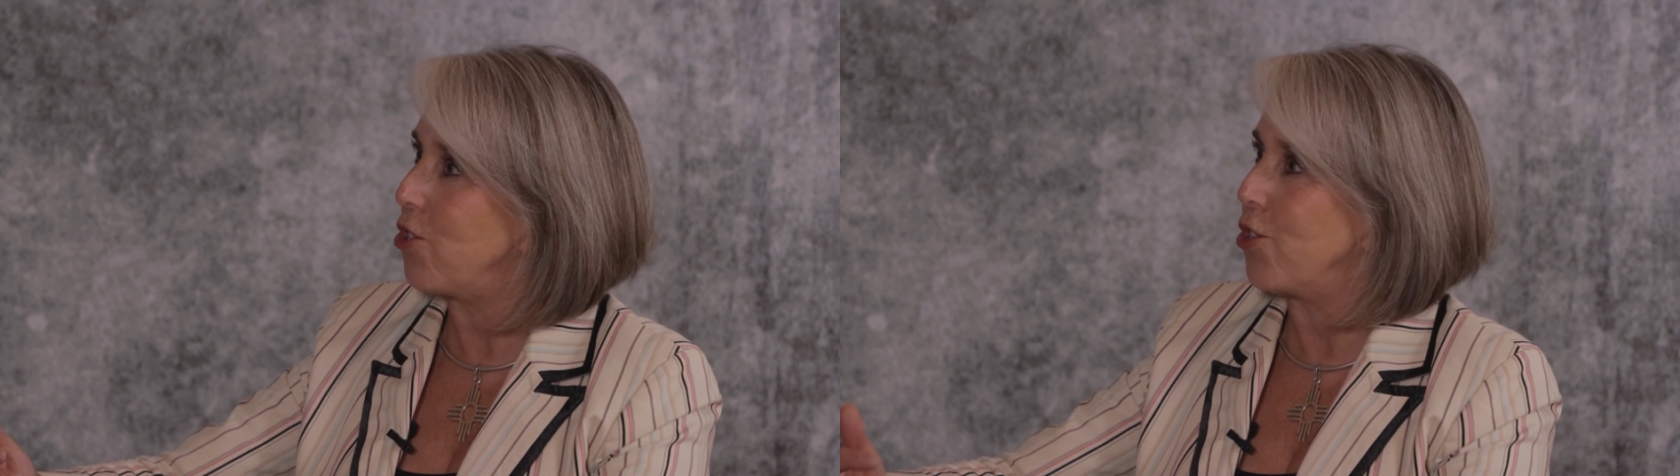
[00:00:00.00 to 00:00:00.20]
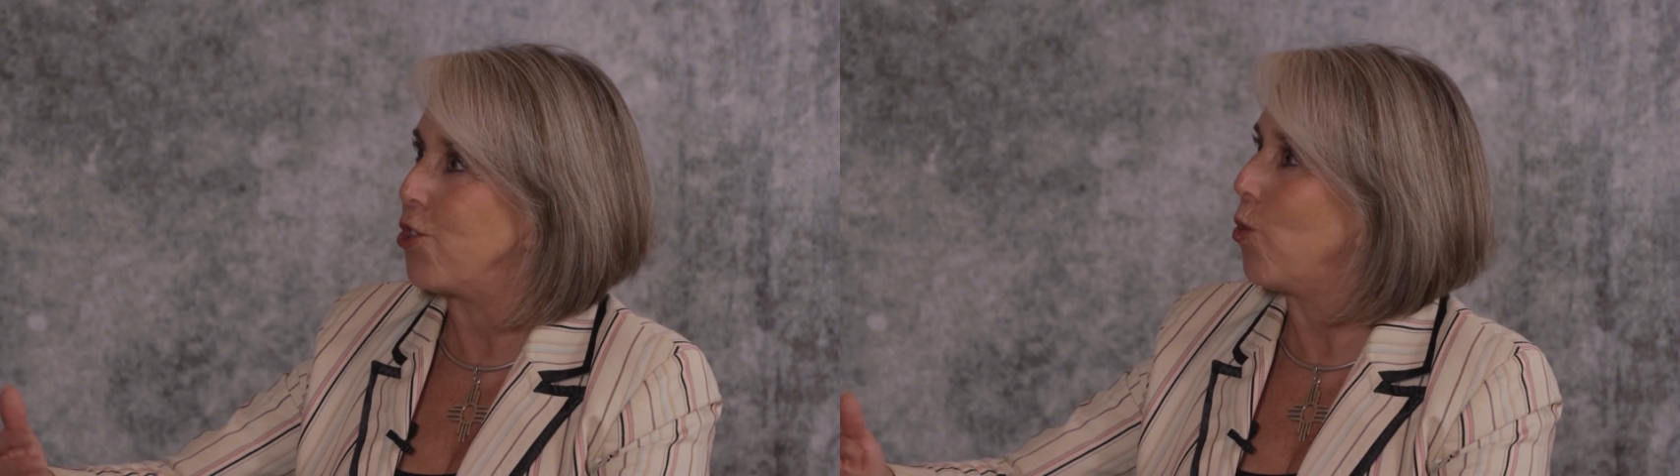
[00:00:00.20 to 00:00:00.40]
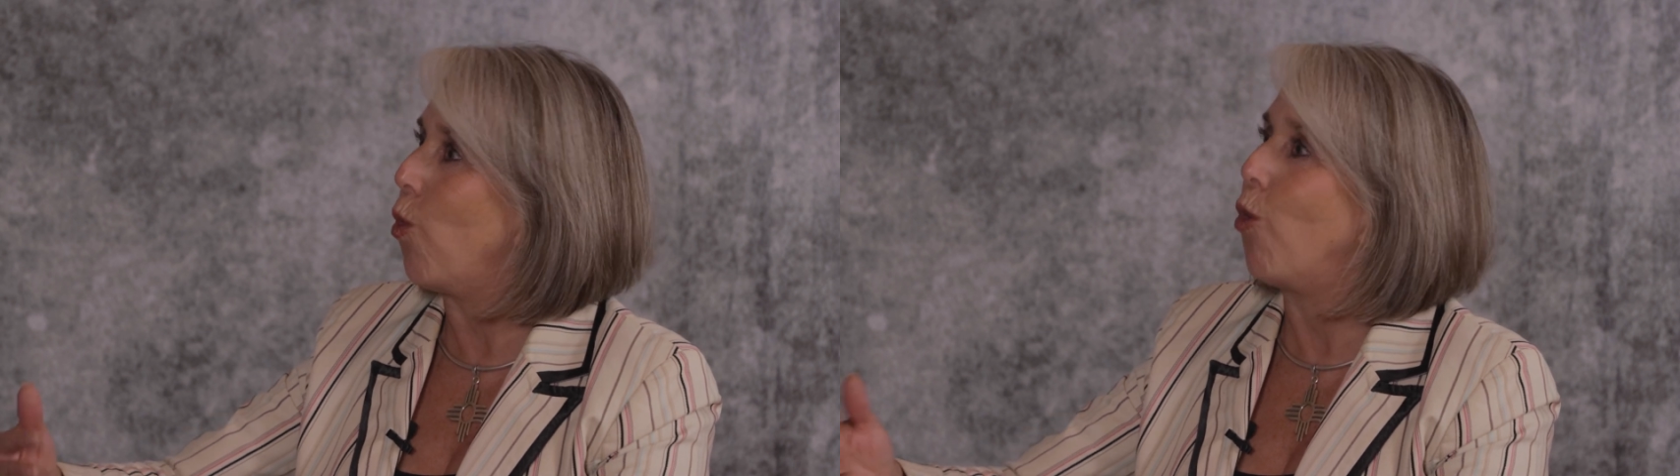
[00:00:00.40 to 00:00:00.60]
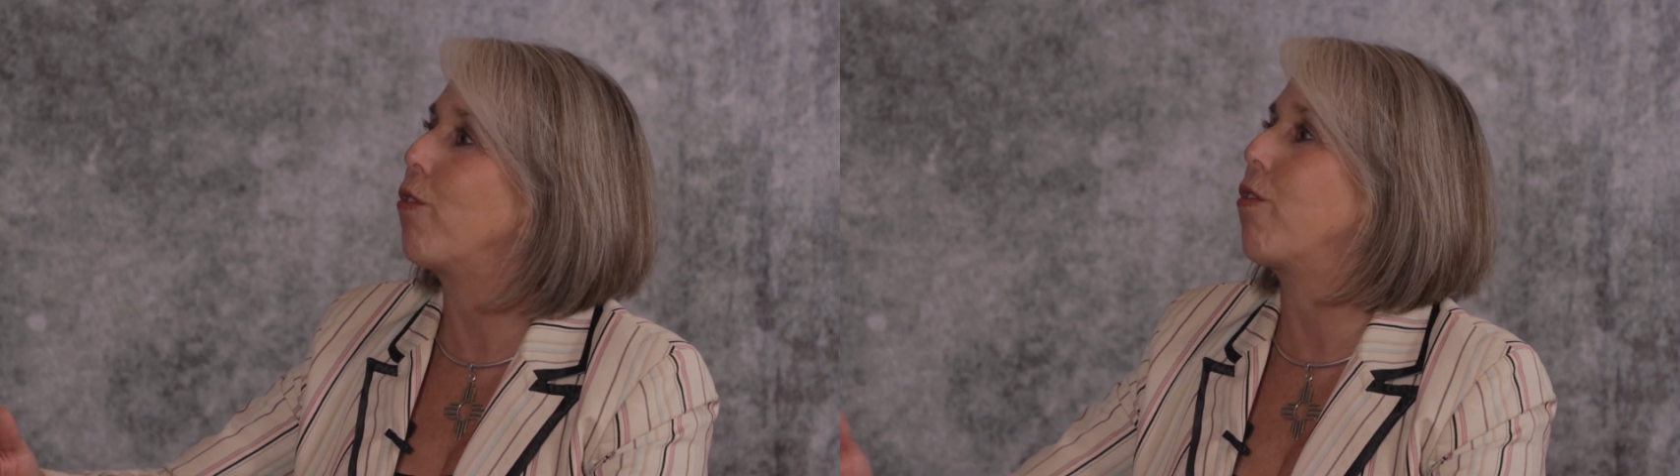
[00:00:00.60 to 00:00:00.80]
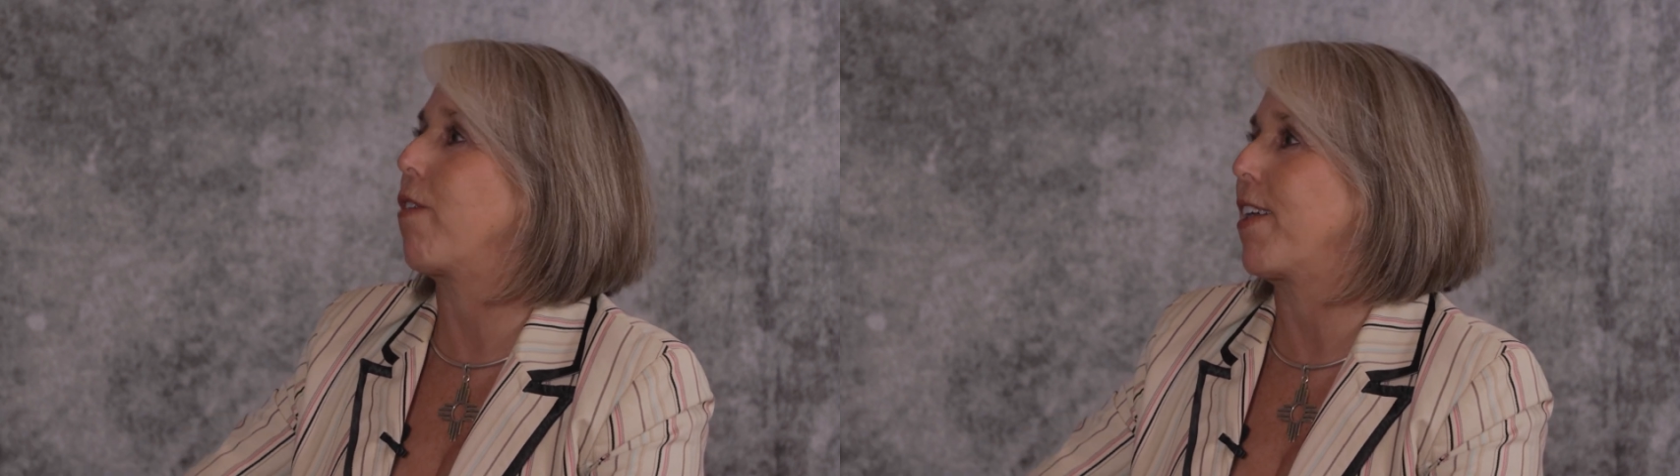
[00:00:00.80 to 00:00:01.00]
to do all
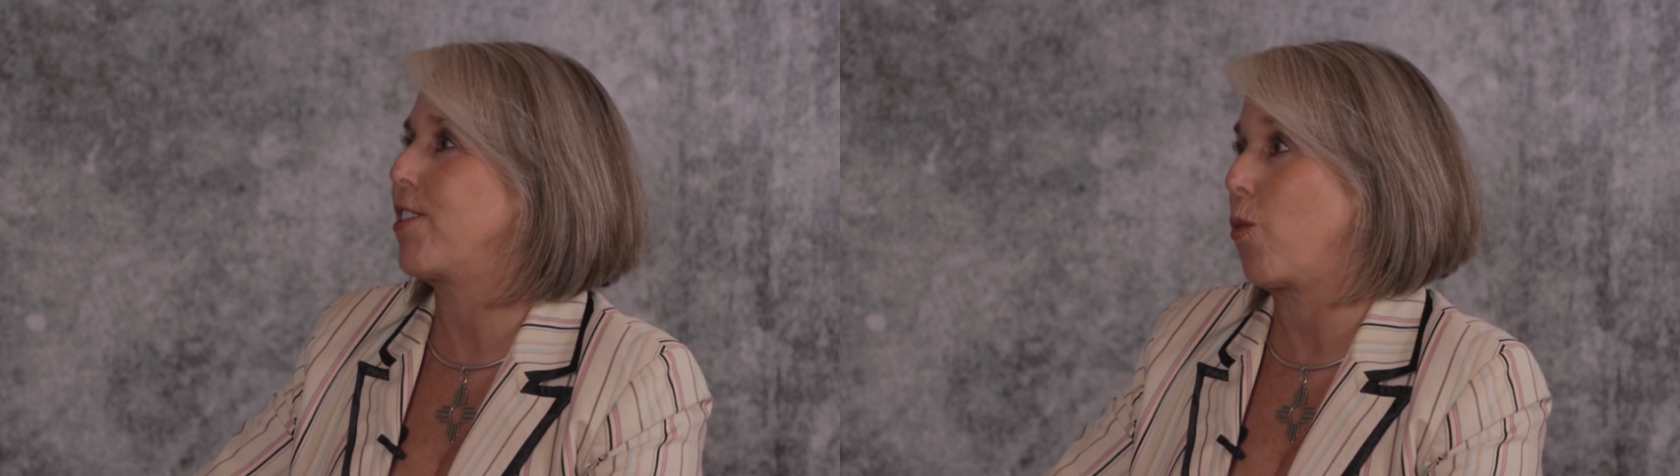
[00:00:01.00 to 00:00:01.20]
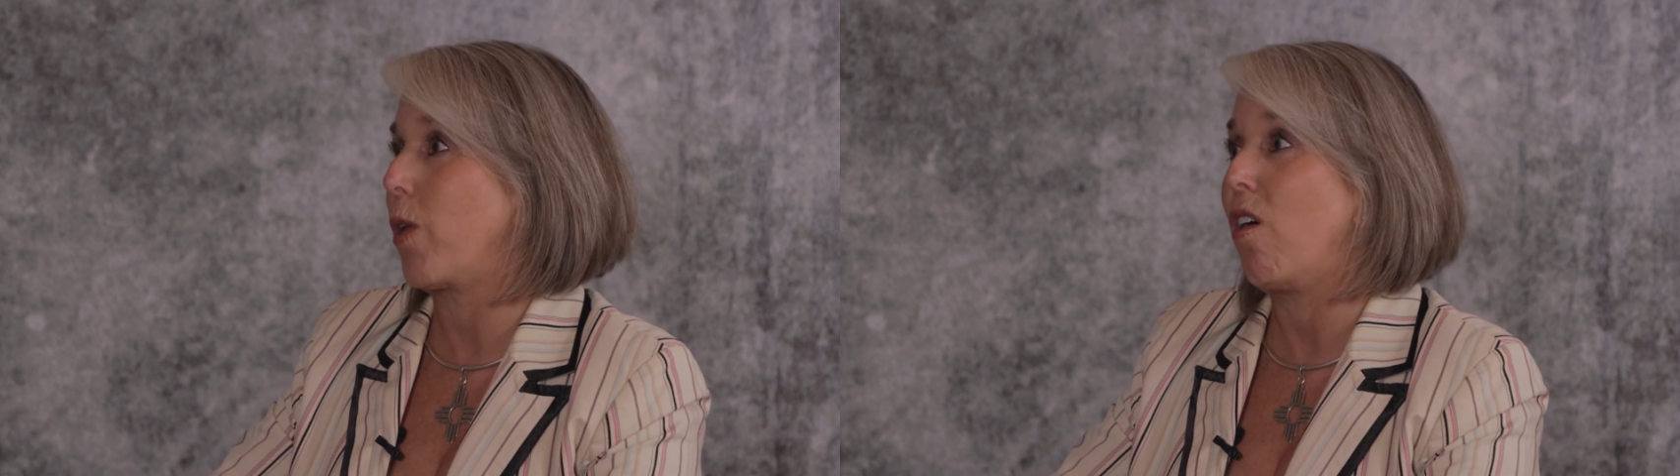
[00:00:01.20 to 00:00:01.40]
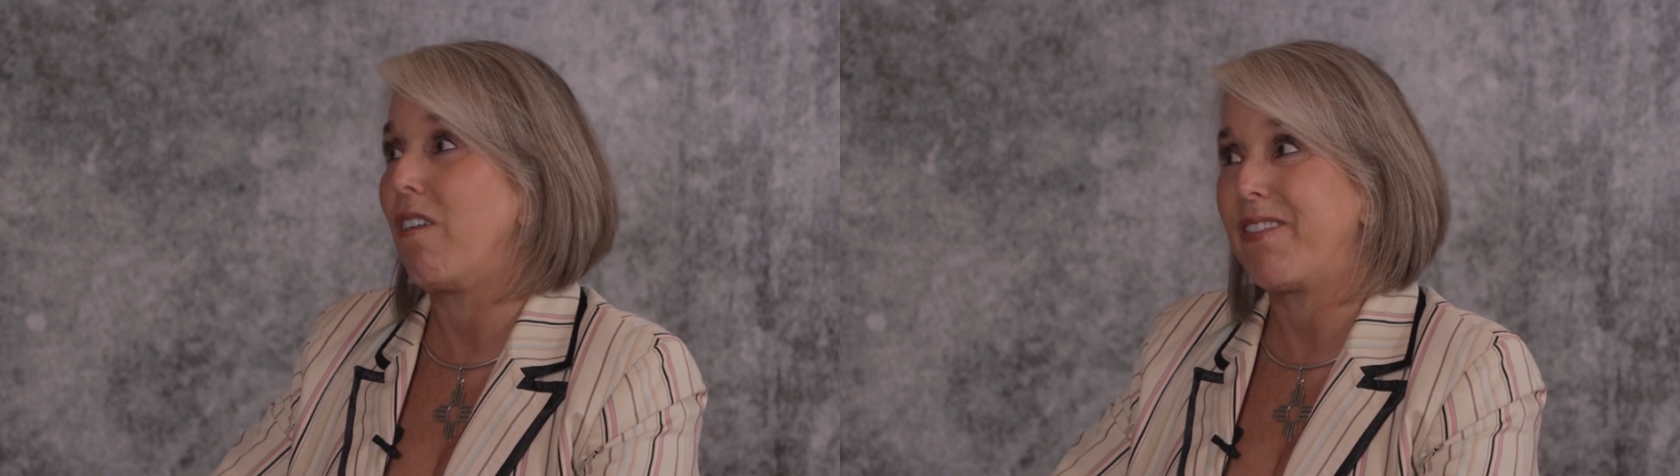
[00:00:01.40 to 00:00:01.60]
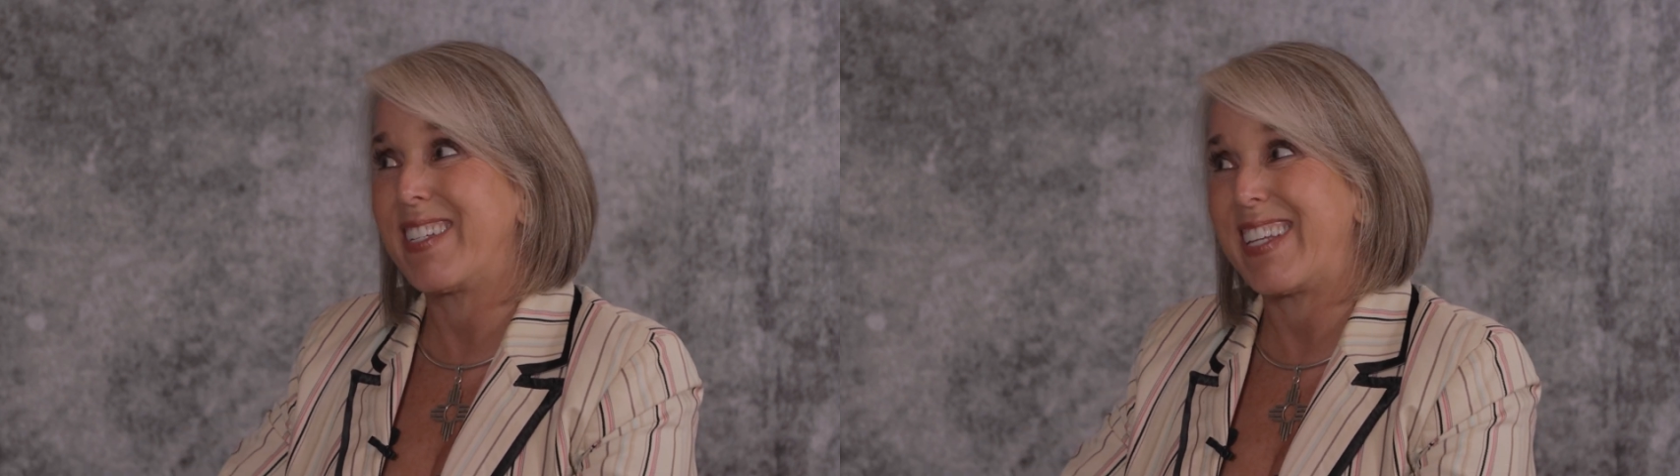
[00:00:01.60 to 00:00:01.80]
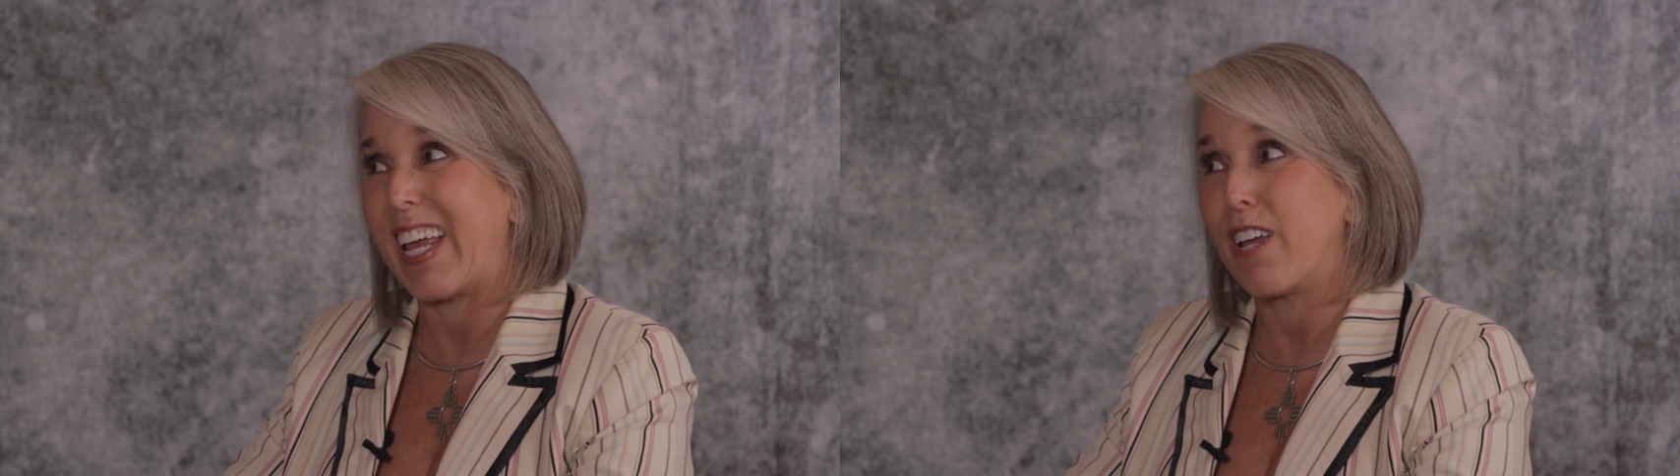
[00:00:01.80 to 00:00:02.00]
the things that we
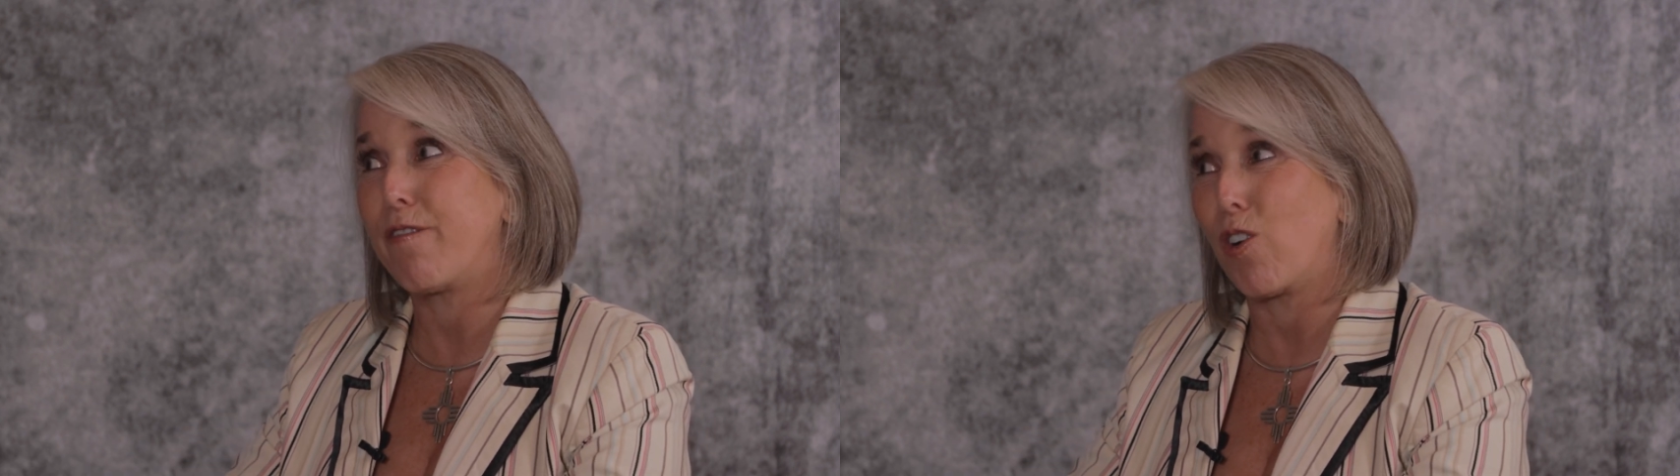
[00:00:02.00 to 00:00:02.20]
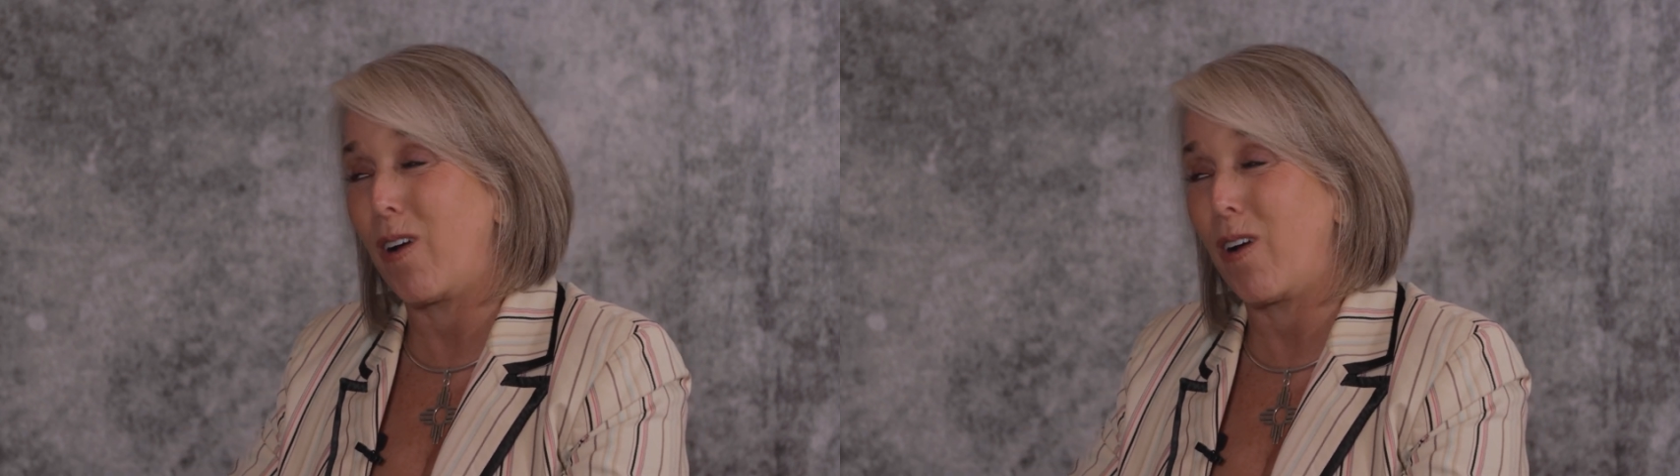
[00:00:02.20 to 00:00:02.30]
often take for